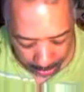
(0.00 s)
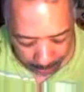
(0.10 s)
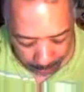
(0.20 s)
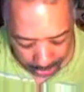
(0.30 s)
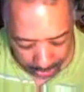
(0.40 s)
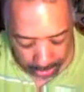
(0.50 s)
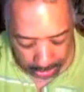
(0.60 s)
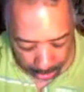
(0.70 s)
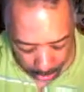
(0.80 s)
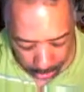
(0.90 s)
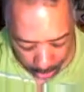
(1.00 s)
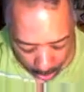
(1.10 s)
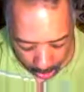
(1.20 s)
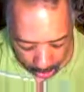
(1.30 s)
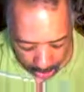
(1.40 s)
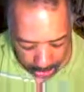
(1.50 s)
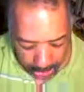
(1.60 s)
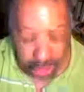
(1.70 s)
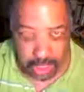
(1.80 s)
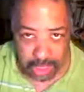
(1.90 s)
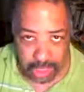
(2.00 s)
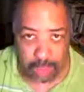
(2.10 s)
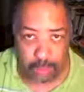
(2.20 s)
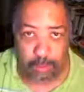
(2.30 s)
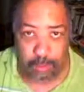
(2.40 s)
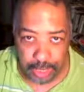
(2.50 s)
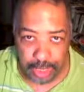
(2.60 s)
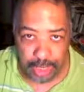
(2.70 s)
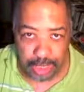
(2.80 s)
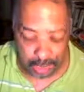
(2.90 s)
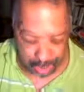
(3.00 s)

Yet the dogs, she still reasoned.